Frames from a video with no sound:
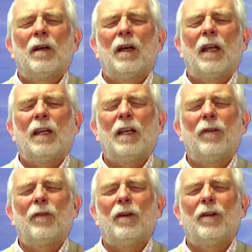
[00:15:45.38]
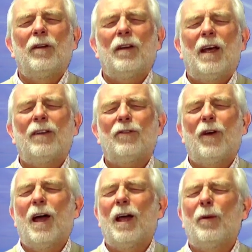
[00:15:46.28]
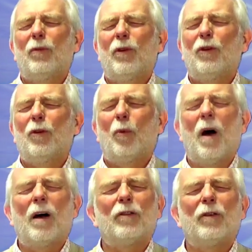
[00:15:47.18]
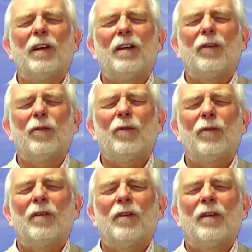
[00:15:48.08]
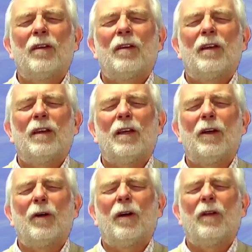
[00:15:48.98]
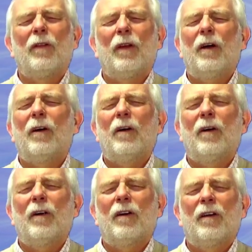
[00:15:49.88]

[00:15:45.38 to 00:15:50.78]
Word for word: and even at times in your wanderings, here and there.